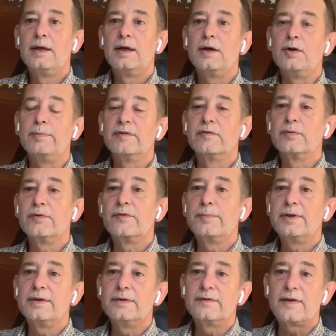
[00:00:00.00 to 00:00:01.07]
Hope everyone's
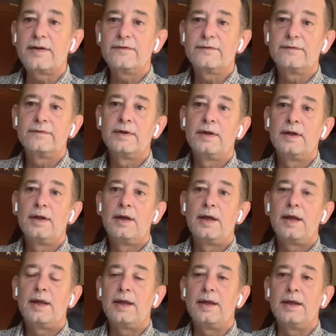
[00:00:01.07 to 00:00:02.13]
being safe
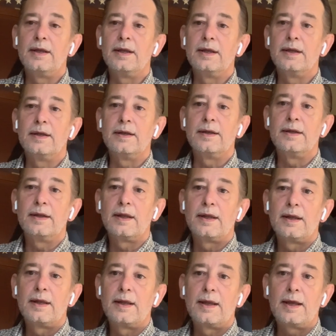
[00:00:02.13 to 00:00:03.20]
and
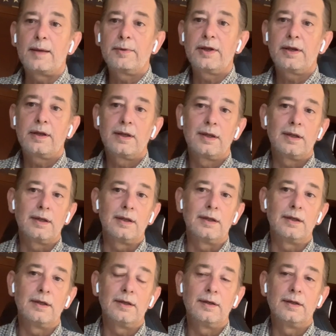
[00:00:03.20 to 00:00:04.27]
happy,
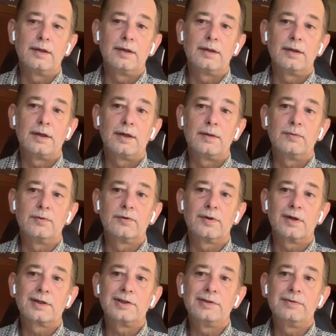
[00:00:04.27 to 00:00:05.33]
and I will
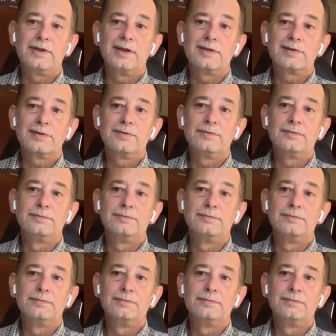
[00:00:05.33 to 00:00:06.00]
talk to you again soon.